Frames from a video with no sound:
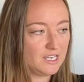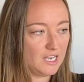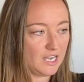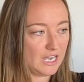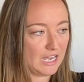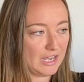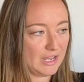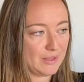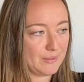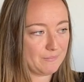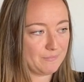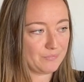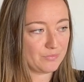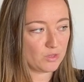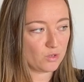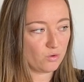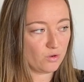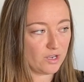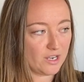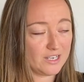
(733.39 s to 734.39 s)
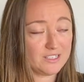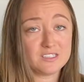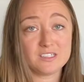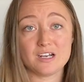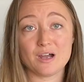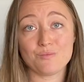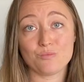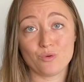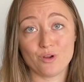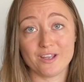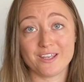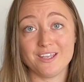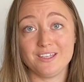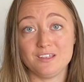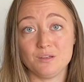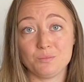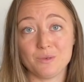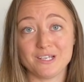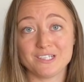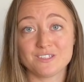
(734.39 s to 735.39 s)
ended up working
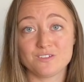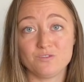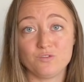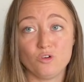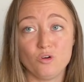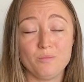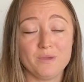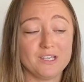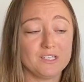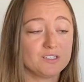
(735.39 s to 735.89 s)
the best for me.